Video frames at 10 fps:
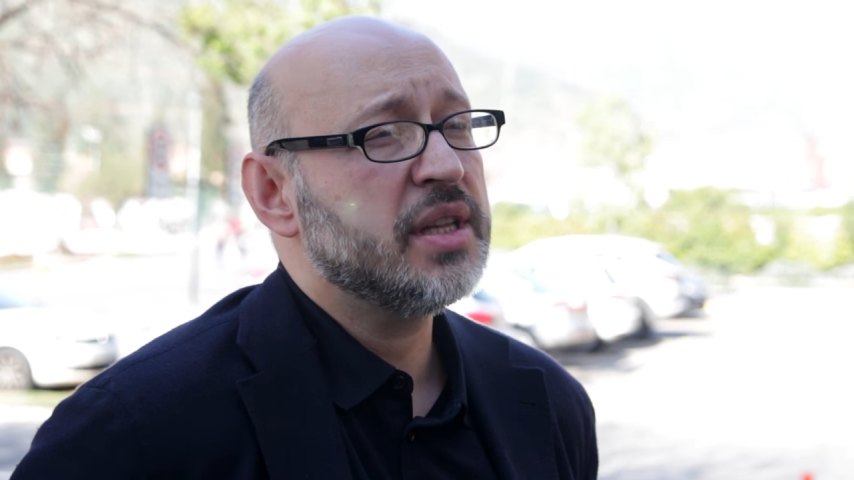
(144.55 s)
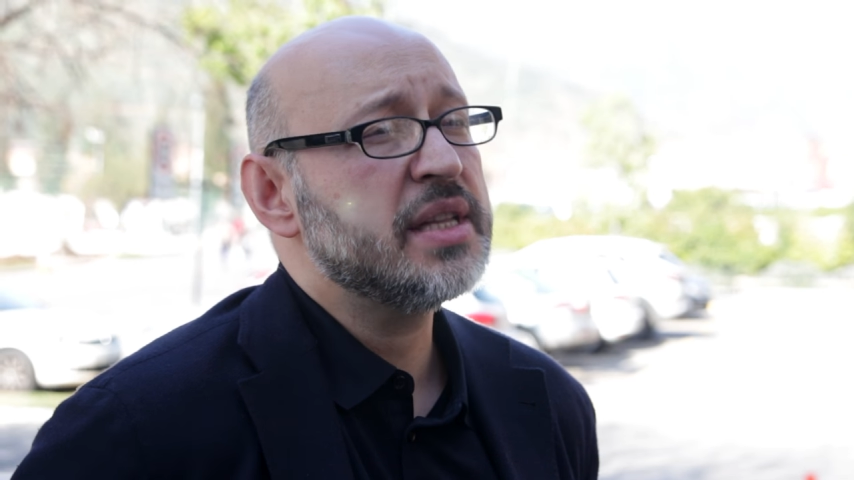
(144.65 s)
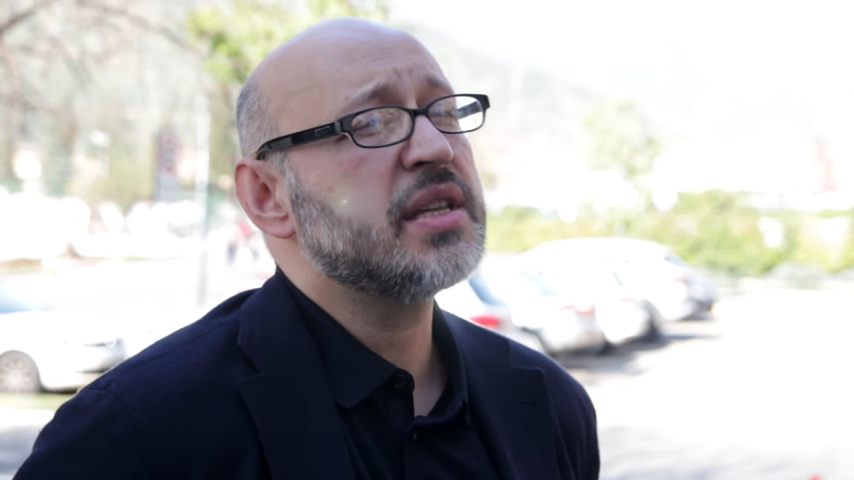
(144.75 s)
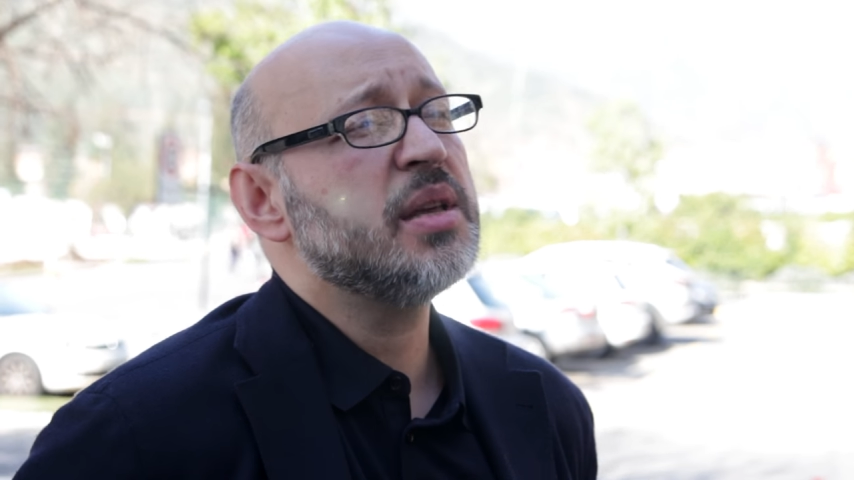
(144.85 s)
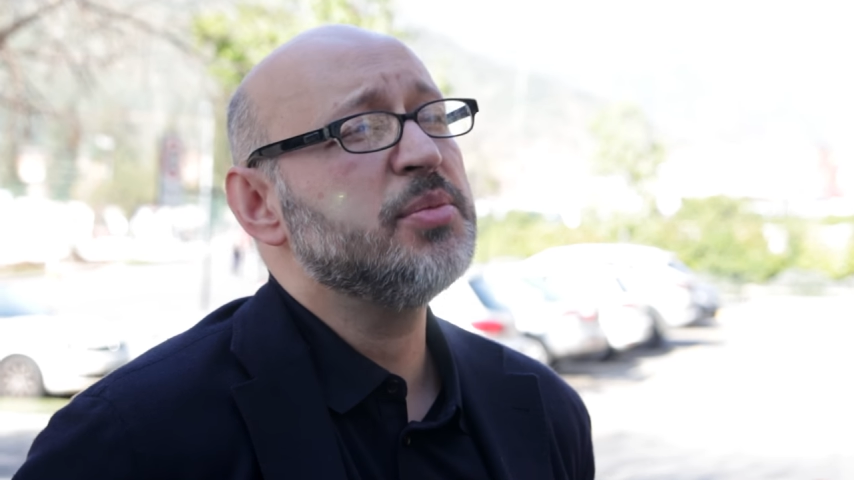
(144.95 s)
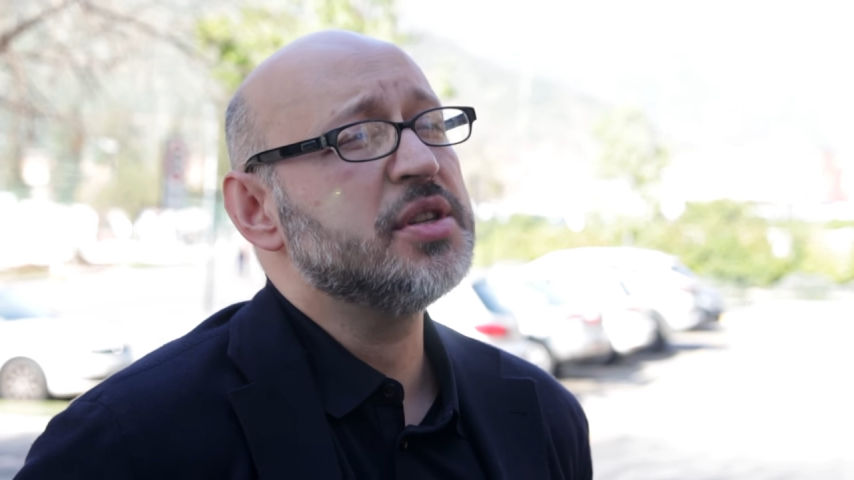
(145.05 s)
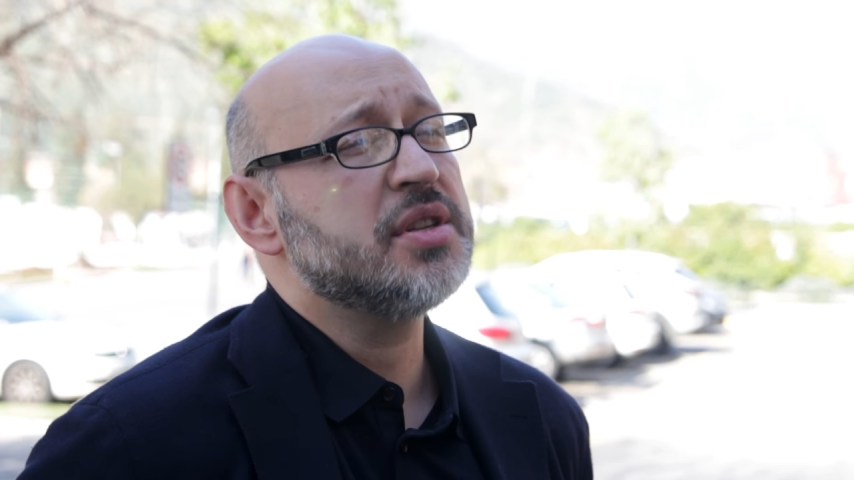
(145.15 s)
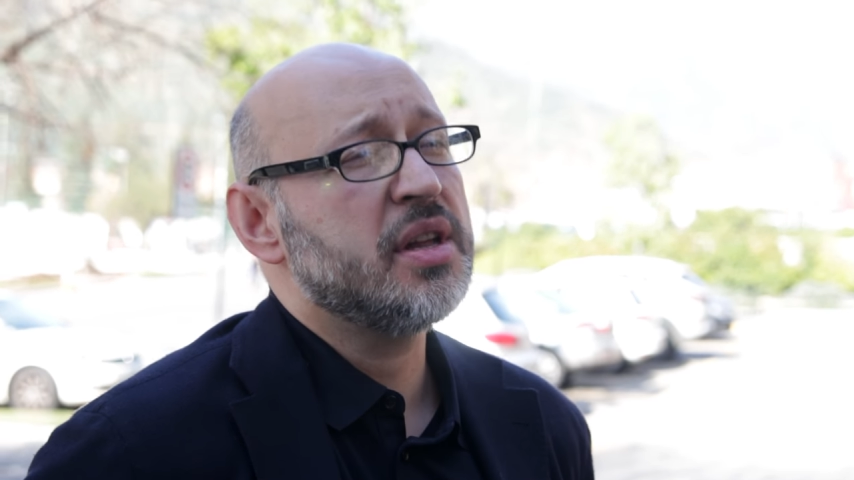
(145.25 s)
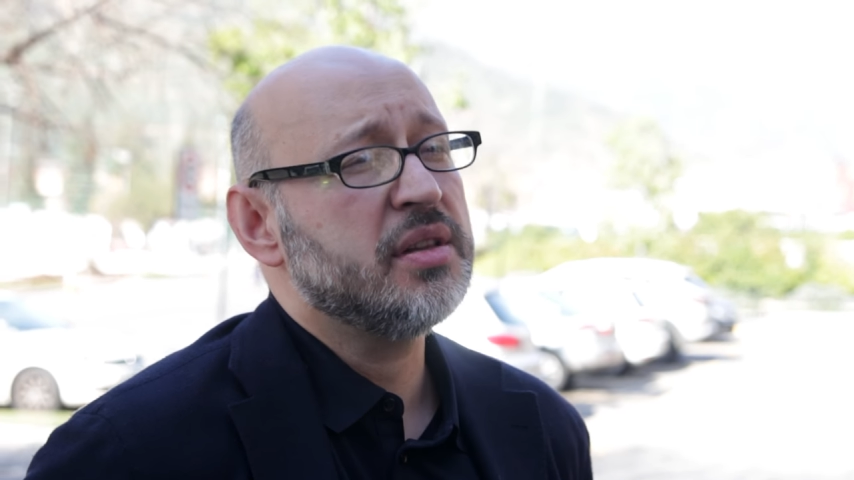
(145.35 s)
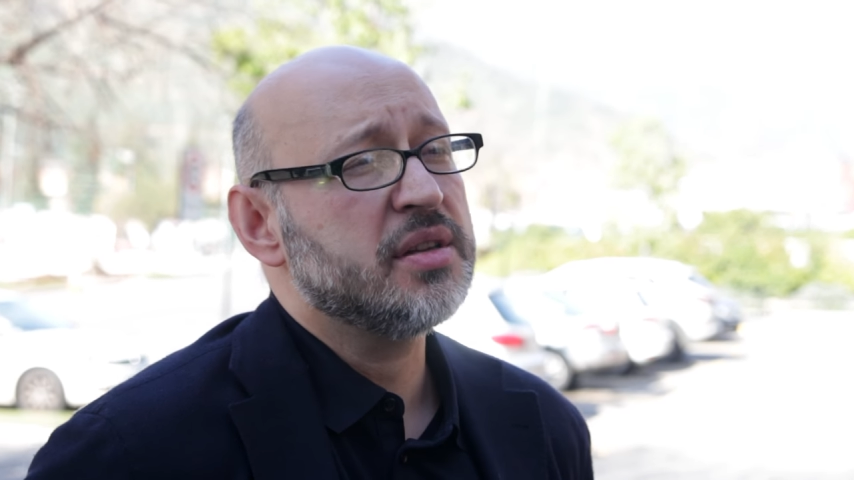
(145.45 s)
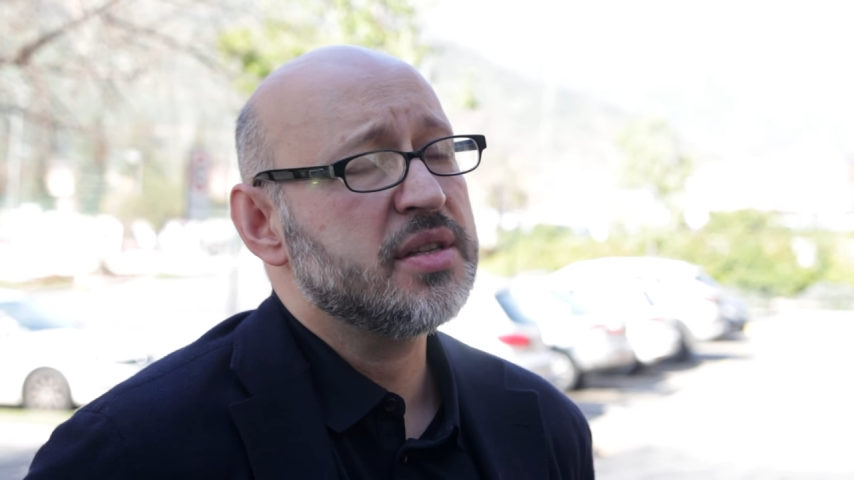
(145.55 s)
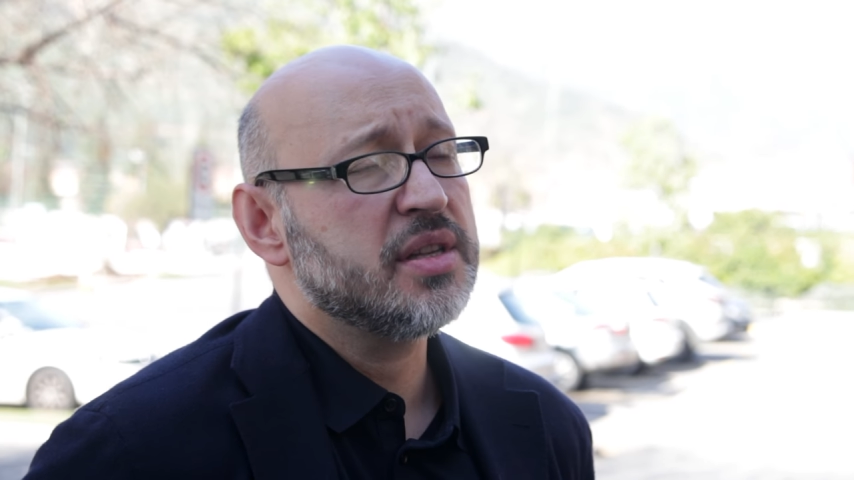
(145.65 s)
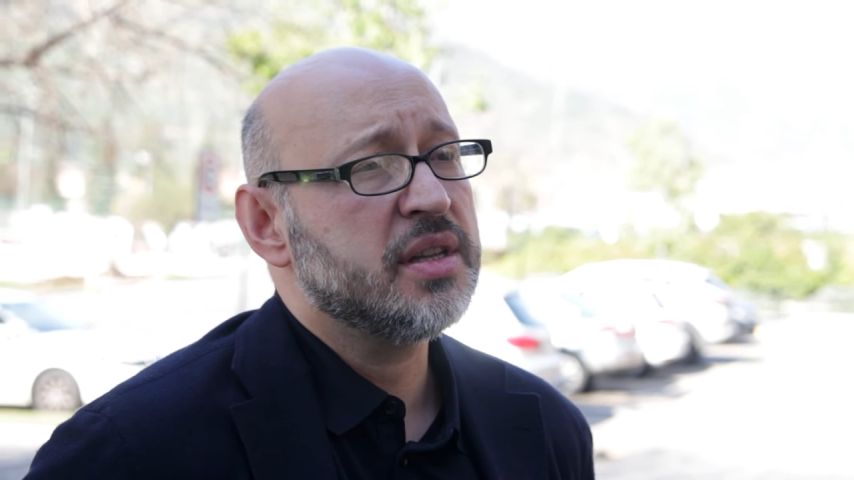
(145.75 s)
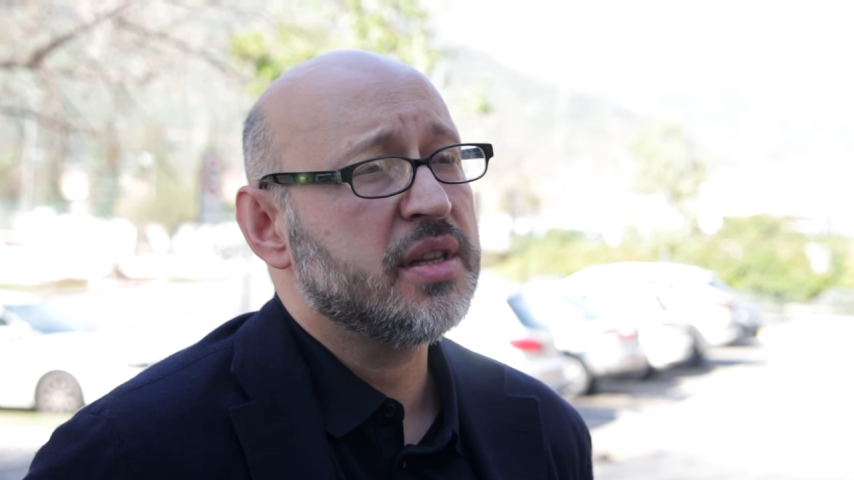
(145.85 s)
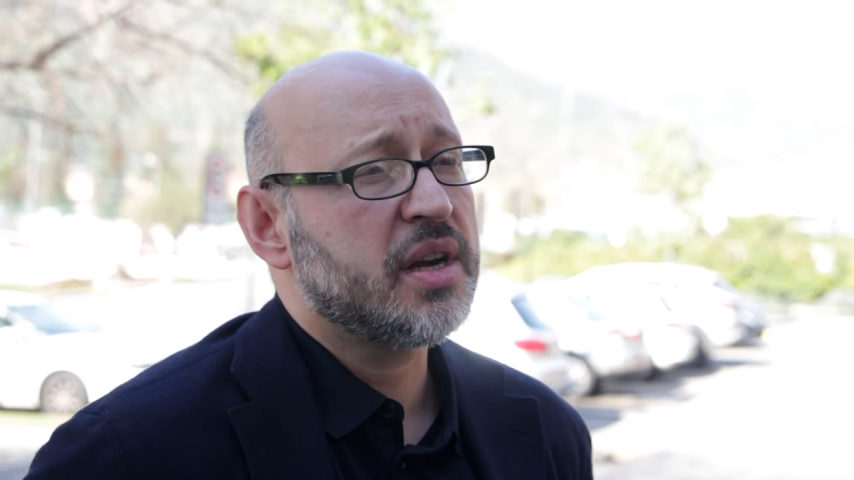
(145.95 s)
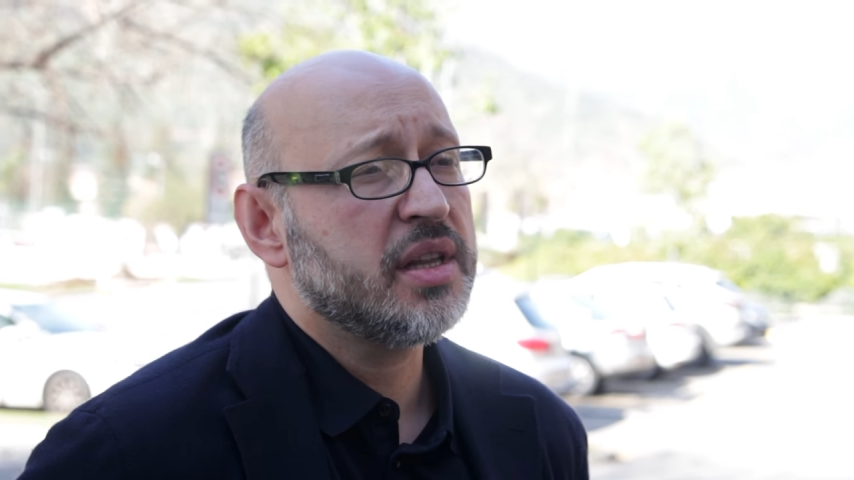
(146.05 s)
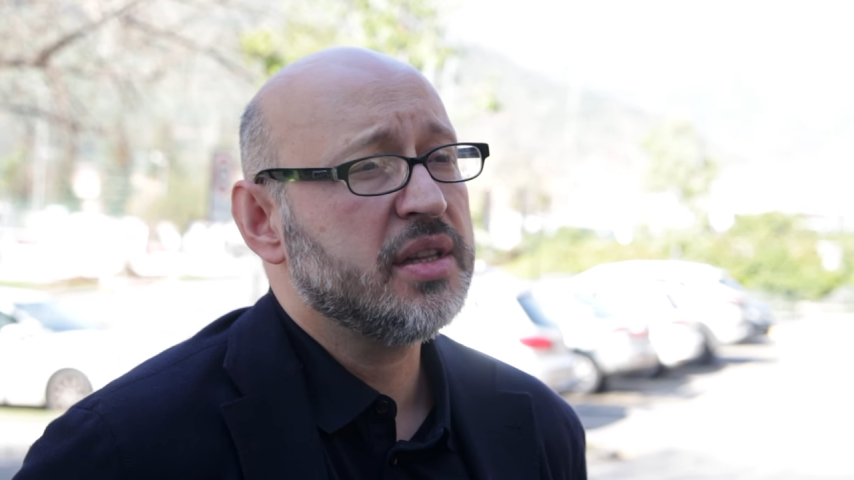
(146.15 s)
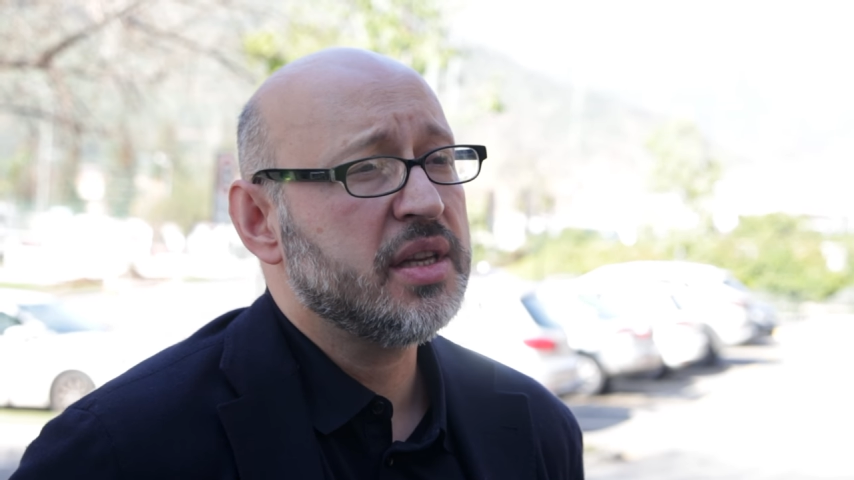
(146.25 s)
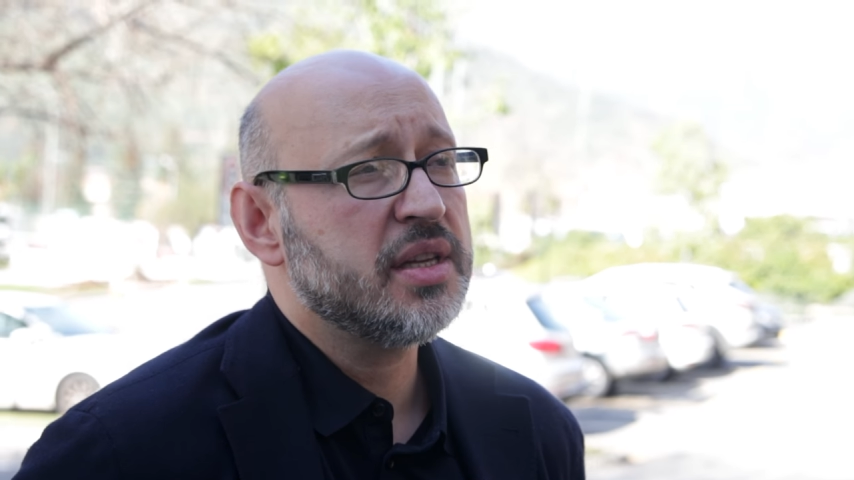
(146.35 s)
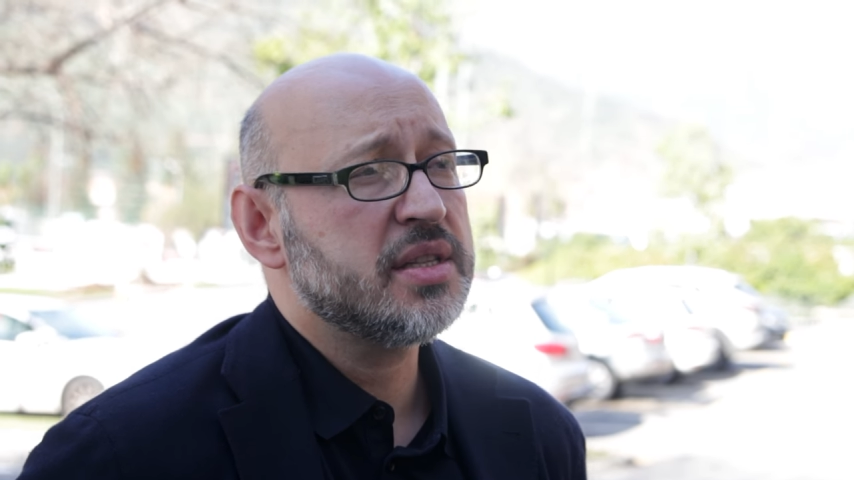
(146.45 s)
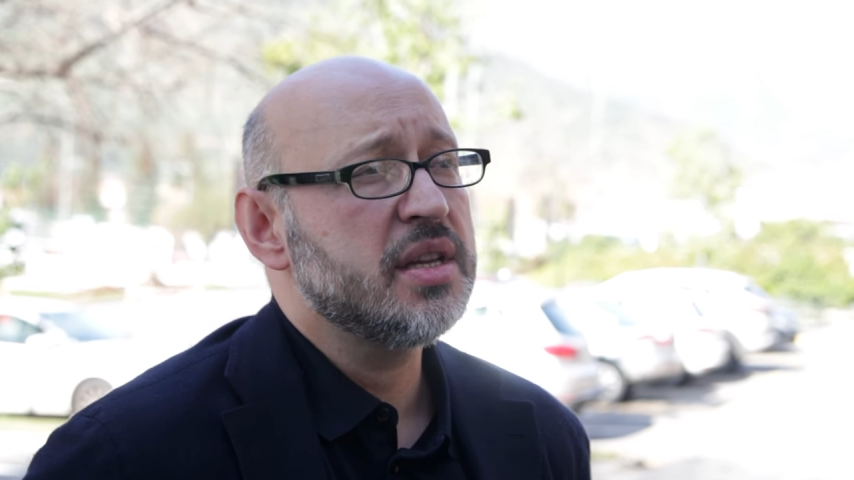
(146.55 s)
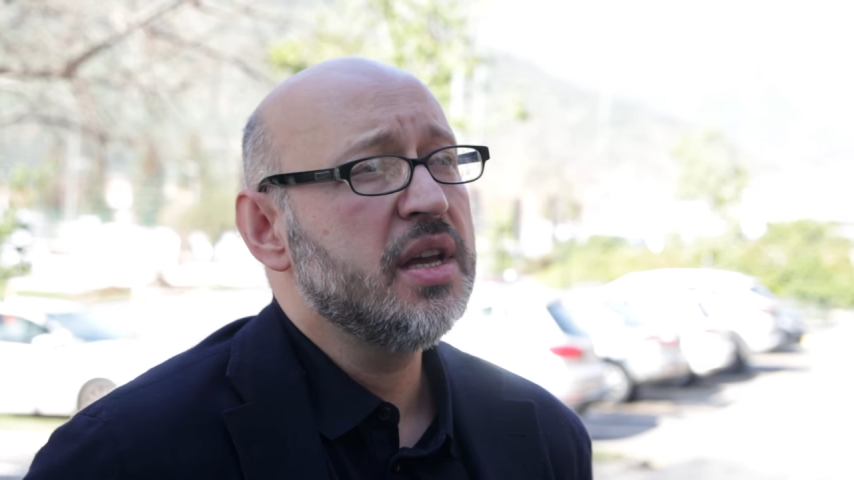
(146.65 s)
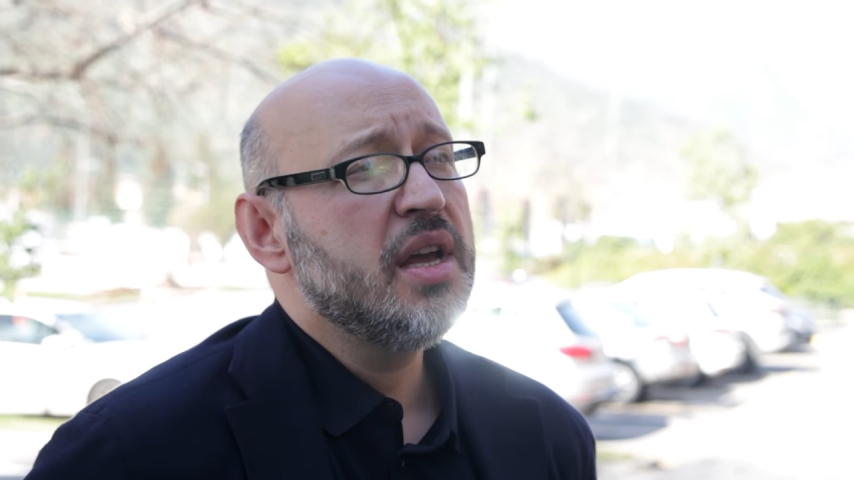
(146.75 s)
landscape designers and architects.